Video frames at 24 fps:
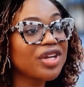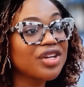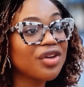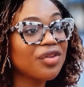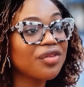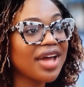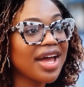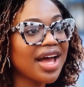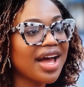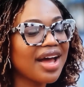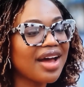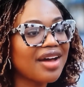we
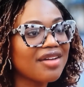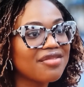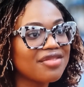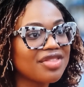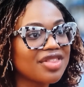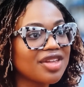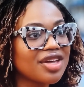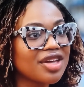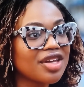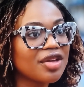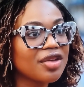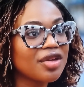don't have
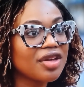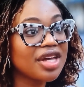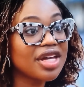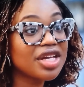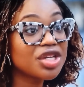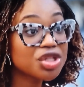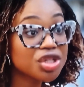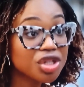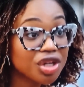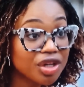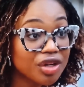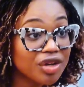the
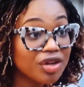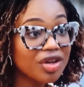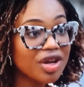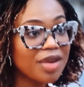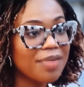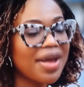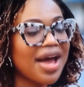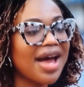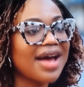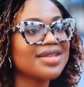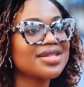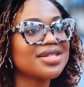internal
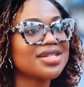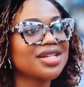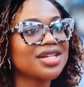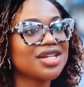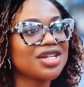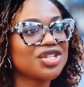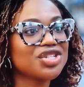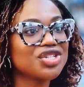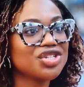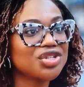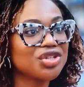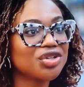
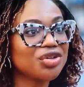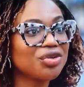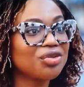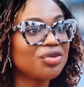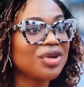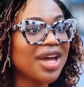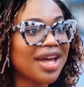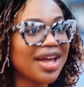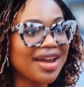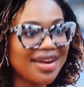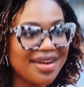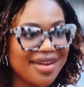capacity
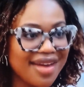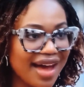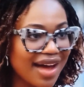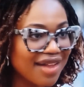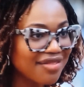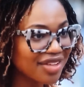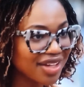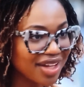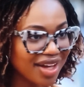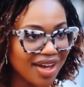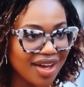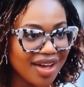to
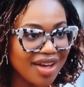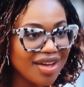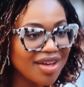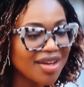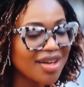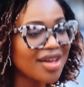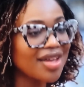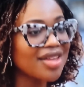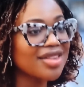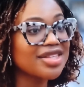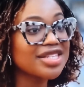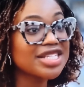navigate
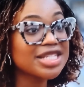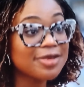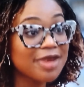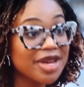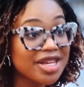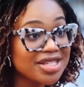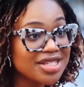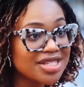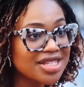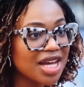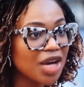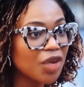the
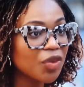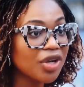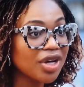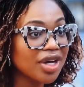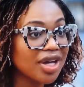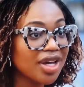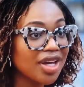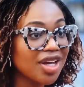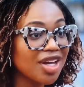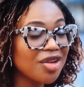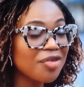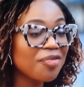spaces that we're
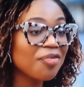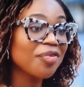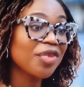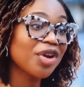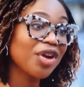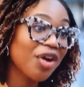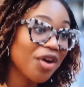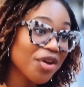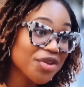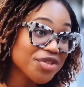in, but